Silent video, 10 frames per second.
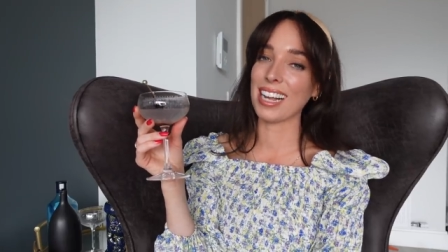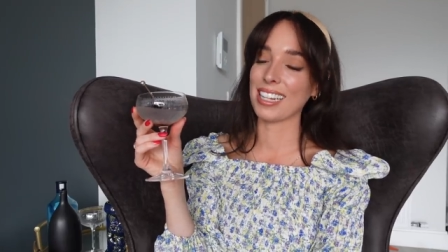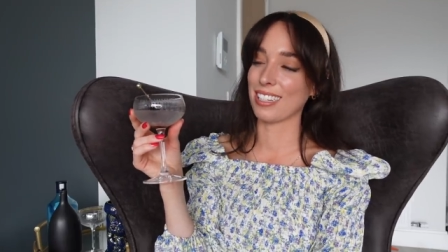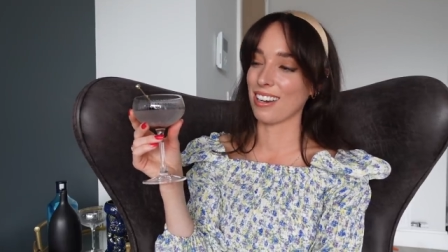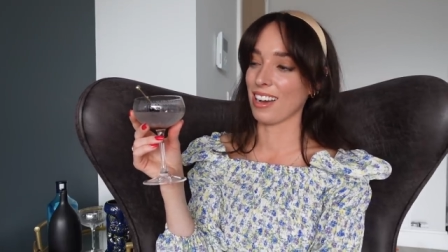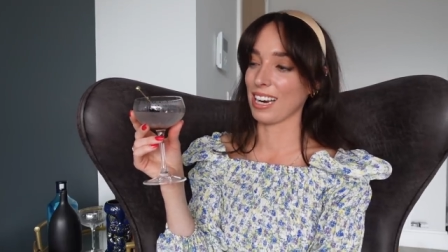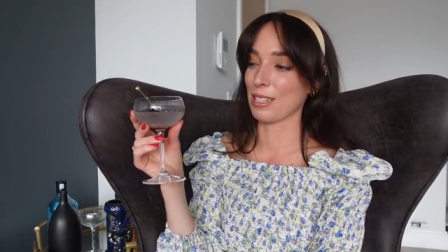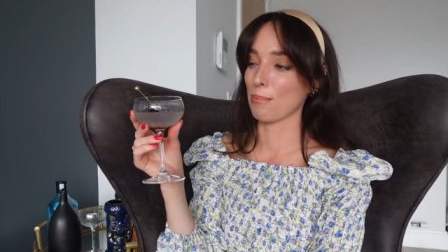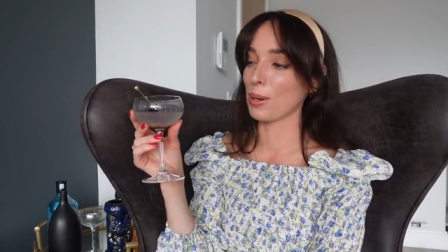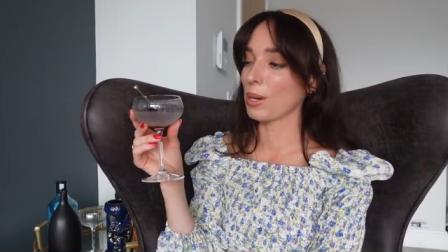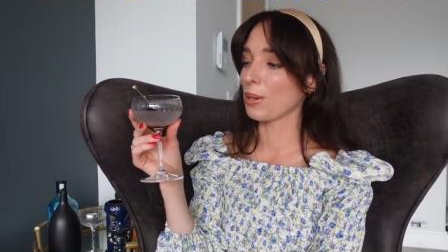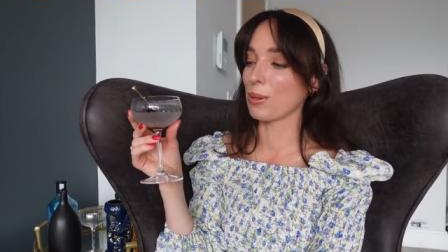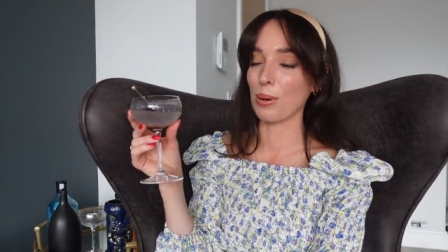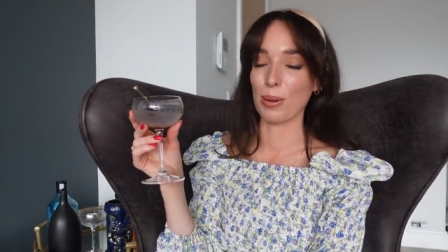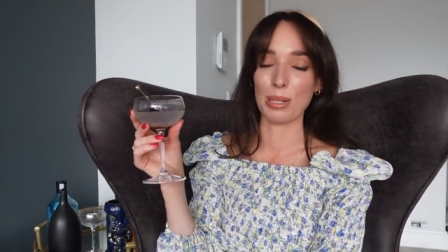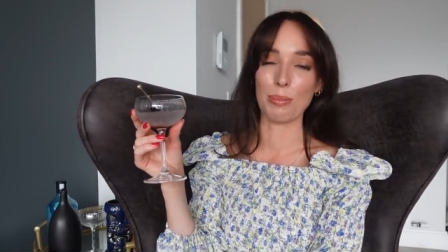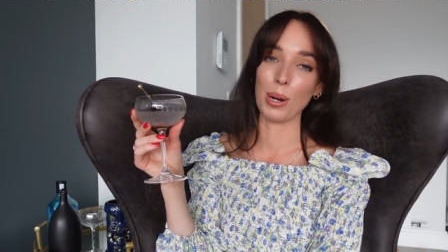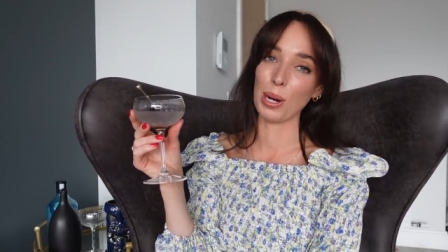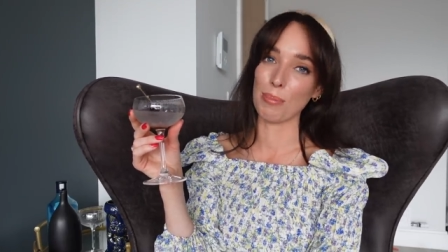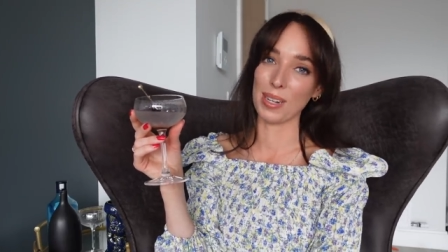It's not as blue or as
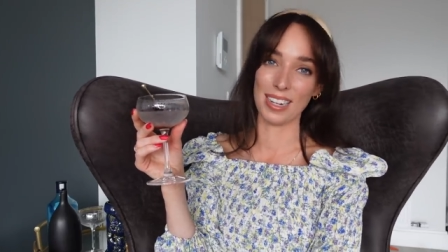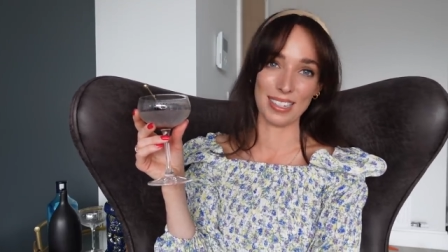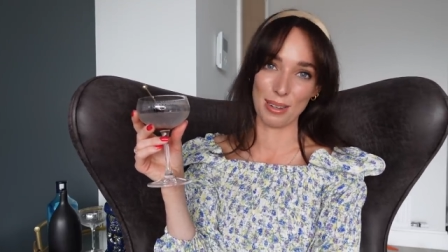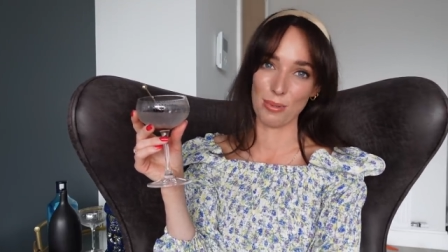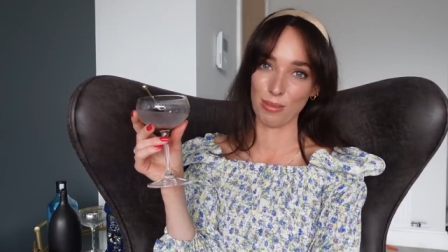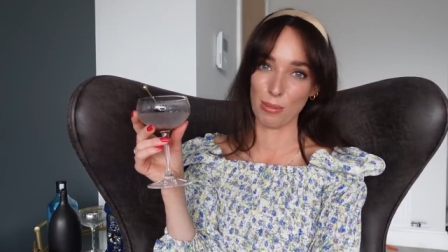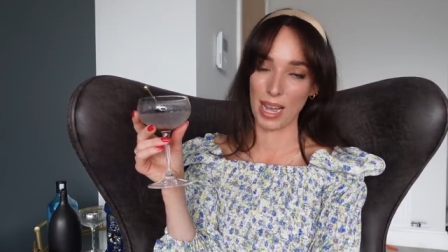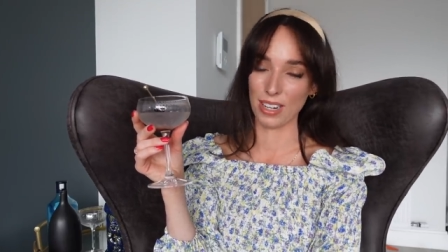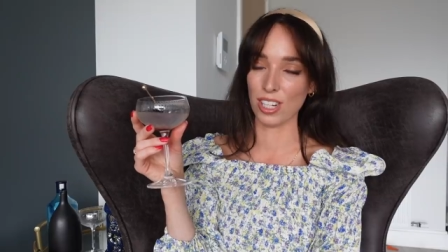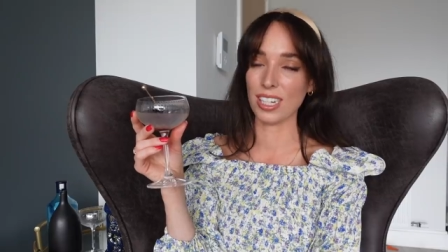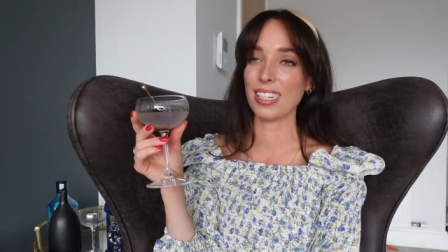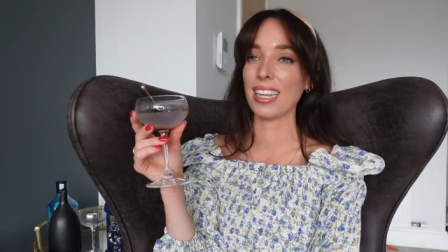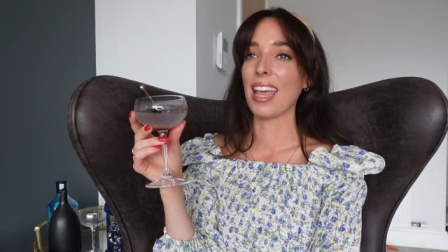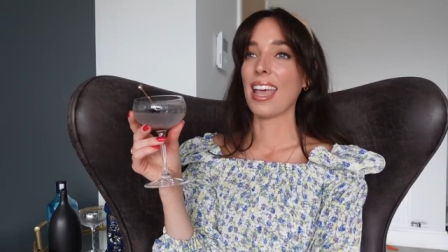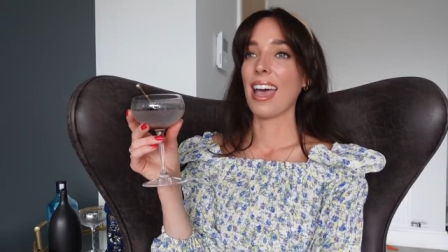purple as I would have imagined.